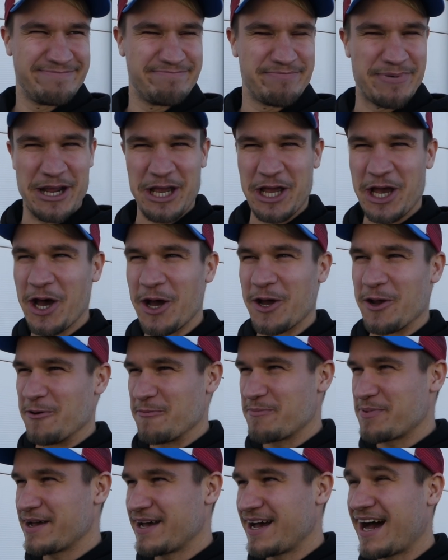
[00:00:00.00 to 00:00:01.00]
But I
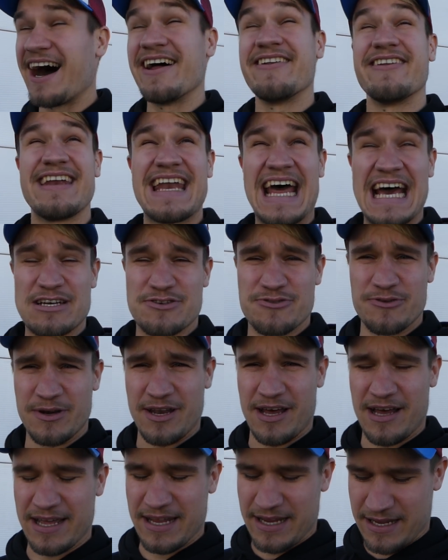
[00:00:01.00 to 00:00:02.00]
hope, under natural
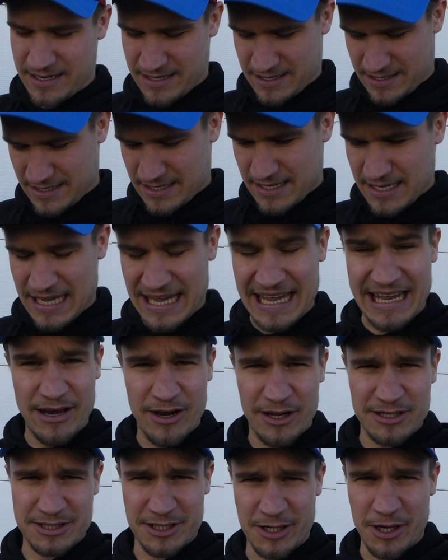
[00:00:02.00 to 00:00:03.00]
light, it
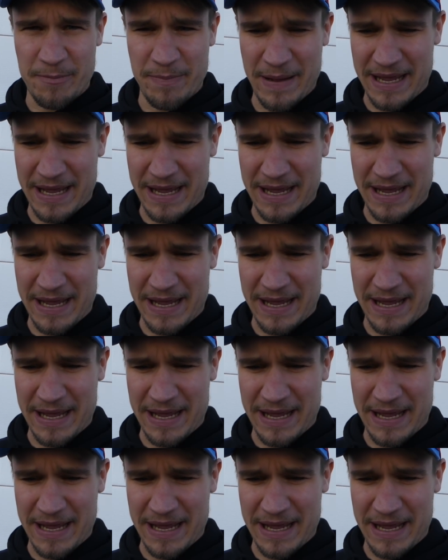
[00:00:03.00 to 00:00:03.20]
looks a lot